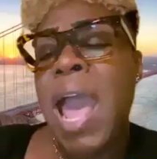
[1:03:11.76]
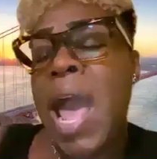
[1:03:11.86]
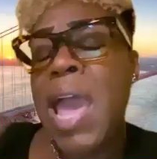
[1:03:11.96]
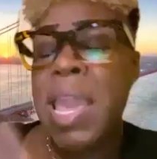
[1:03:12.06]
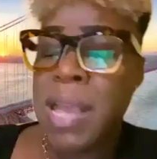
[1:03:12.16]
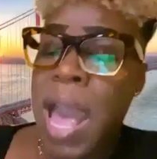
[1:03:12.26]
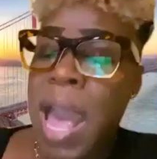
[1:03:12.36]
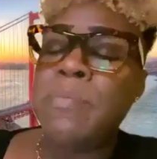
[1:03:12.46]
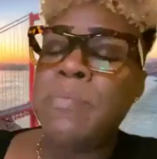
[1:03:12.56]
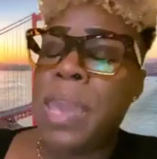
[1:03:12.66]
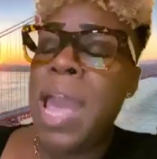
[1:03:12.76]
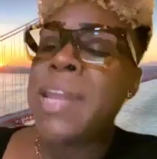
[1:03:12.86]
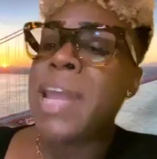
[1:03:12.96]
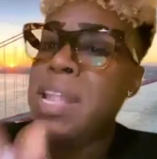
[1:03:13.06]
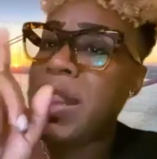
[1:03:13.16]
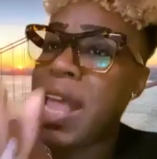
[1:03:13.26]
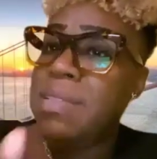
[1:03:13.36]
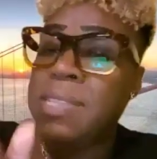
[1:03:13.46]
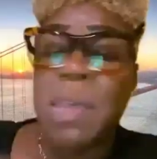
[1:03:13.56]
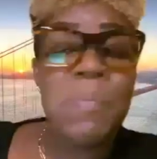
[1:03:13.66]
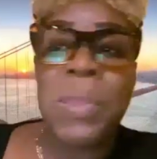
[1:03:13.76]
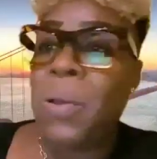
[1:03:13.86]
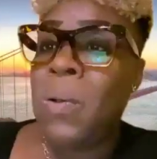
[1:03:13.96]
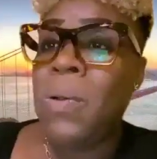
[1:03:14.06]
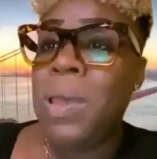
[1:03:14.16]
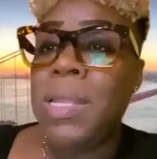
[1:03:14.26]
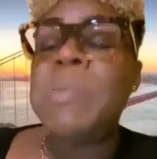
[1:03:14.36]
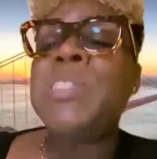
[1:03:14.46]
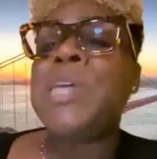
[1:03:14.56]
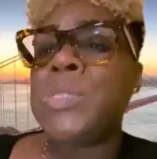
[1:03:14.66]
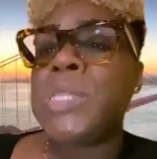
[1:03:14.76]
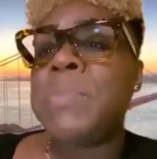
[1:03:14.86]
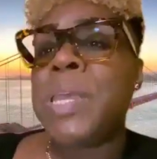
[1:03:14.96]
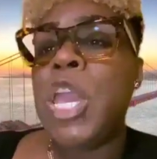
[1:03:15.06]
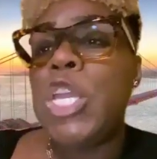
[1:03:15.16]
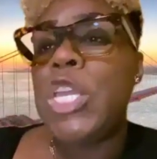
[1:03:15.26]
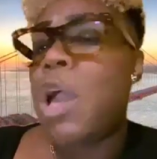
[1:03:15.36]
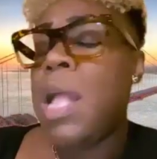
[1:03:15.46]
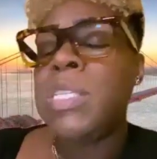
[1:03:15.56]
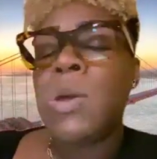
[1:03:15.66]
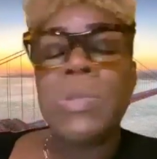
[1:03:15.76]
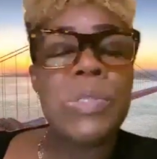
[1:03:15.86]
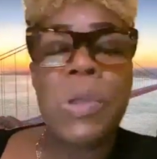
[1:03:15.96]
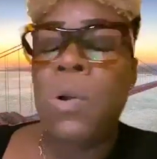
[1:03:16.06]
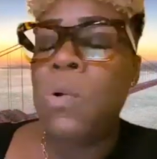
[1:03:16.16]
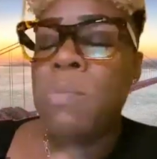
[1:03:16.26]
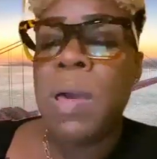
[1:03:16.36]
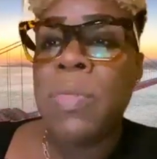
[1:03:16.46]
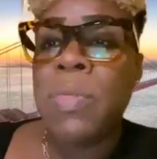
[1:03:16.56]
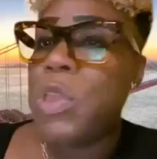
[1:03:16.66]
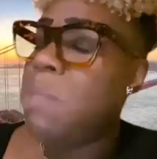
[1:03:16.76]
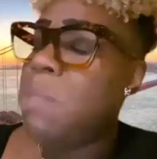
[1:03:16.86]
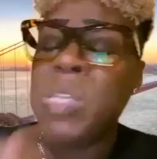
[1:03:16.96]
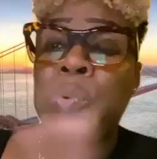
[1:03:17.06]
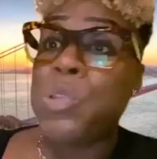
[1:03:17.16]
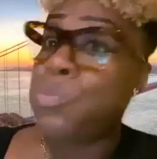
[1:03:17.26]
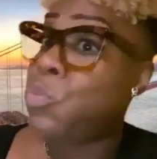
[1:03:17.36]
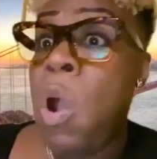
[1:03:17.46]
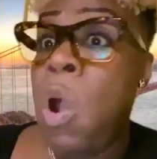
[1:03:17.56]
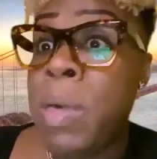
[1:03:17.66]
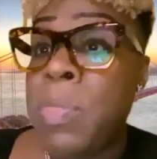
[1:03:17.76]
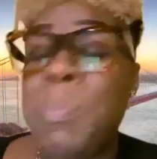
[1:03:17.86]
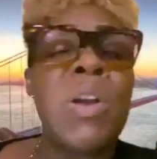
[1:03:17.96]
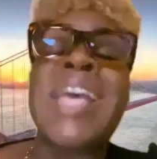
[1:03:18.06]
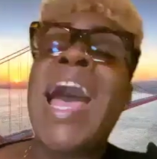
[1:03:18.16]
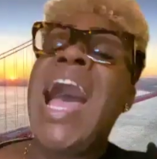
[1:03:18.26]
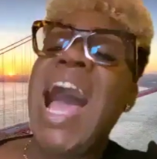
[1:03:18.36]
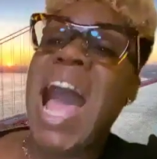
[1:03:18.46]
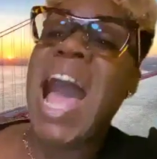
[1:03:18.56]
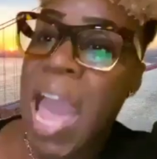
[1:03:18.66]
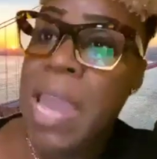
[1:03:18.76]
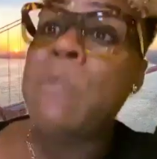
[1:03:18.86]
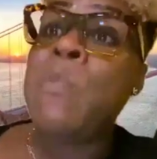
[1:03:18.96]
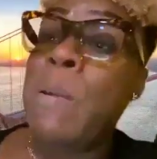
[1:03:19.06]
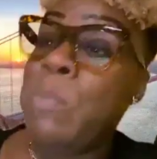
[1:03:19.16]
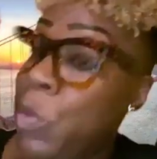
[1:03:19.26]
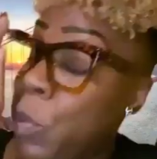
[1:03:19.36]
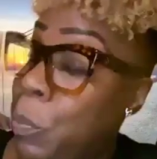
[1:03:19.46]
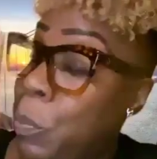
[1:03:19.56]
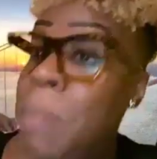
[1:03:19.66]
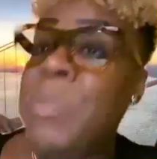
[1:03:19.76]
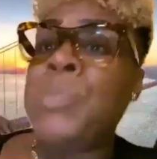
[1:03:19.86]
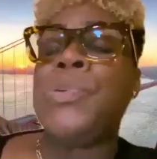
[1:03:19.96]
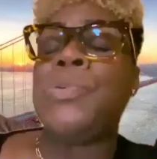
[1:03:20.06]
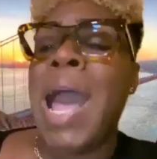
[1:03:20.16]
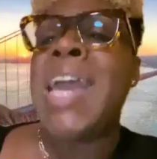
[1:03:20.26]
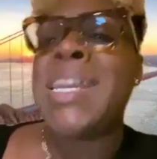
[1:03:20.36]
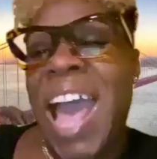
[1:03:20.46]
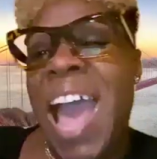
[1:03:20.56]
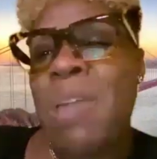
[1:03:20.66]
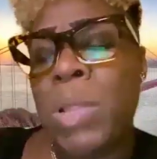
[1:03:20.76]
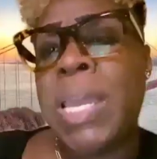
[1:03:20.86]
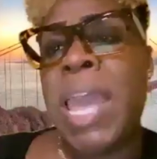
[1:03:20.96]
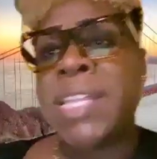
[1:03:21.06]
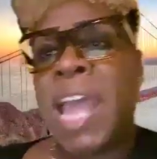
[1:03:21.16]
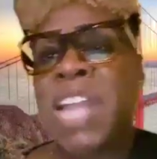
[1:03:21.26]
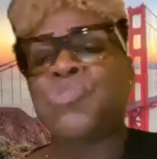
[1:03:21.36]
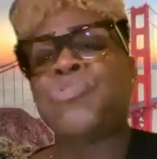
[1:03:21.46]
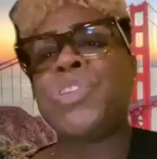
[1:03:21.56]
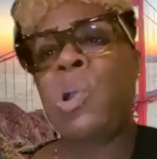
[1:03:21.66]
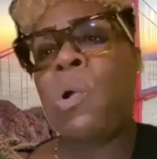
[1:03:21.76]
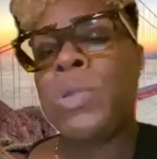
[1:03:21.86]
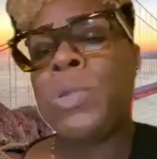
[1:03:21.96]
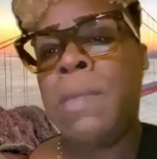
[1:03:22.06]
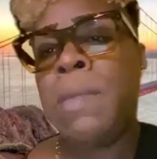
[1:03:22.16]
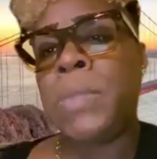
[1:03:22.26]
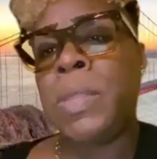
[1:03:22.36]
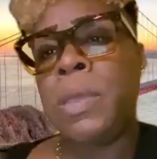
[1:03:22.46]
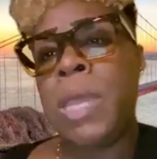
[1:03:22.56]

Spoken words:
I got up there and I let them know. Let me tell you something. Y'all don't know who mother. Y'all mess with the wrong mother because I am going to promise you guys I will get that street code name.